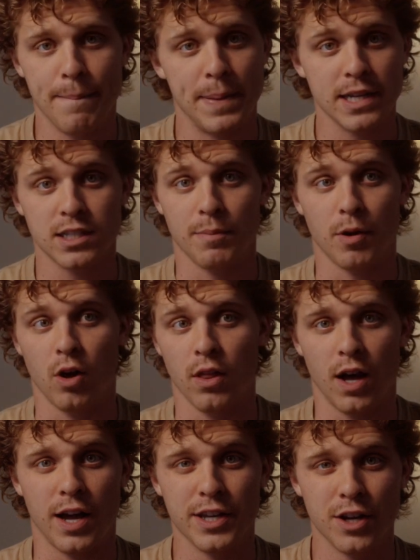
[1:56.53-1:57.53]
It picks up all the
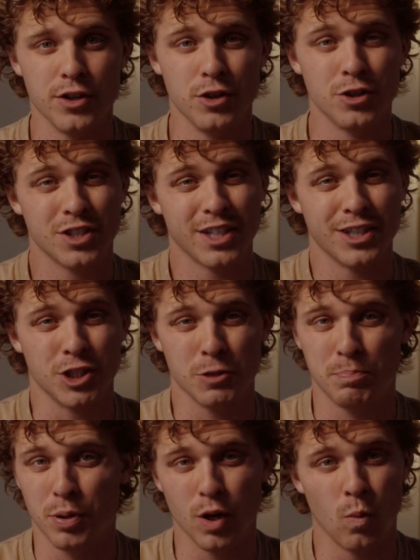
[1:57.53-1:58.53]
audio. Usually I
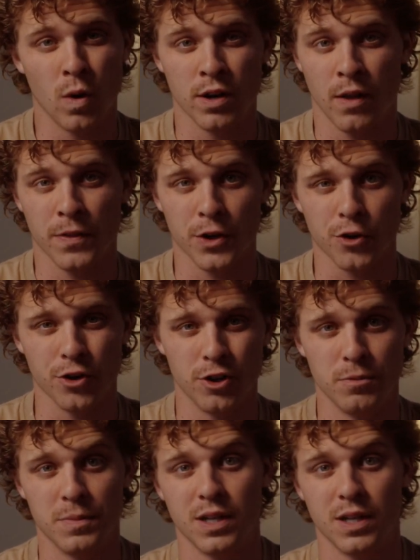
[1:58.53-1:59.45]
just put one on the groom